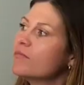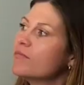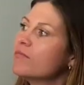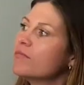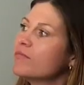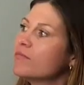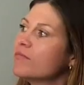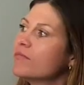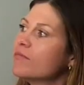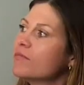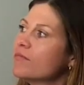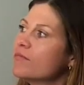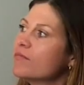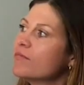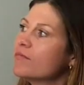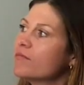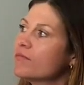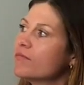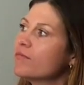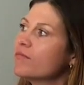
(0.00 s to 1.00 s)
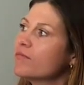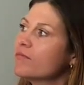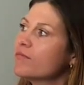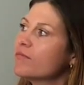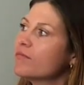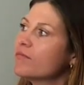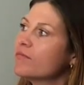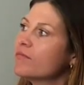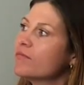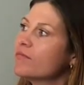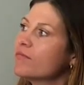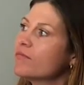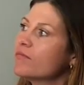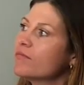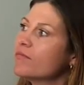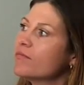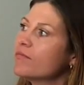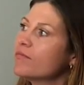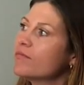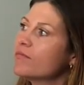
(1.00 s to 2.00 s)

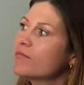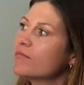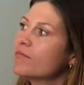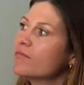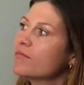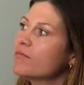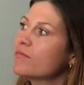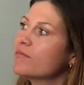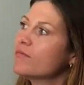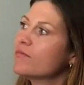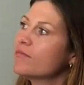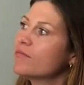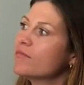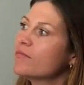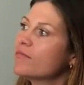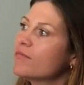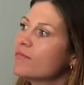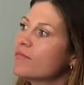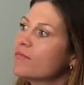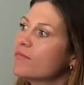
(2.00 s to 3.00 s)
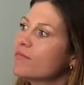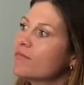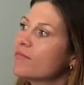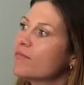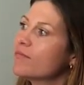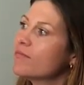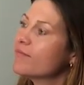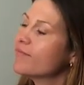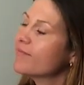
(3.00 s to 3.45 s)
[no speech]